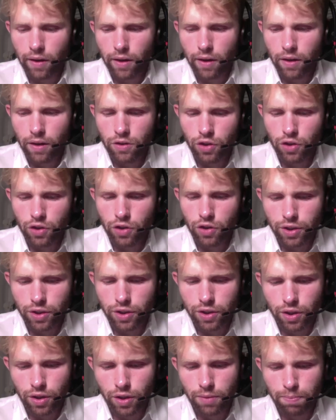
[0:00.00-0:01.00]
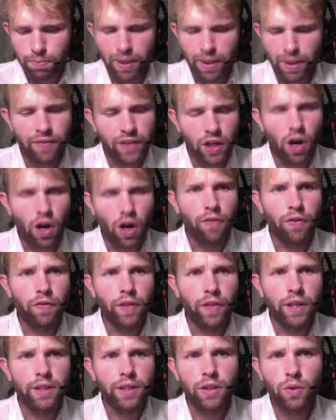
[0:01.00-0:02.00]
just to pivot off of
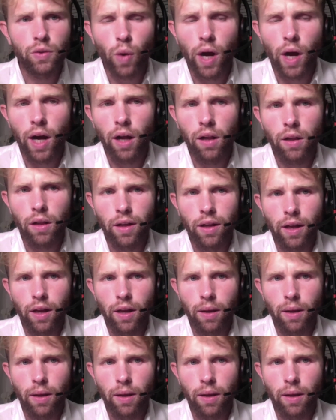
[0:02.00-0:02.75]
this as well,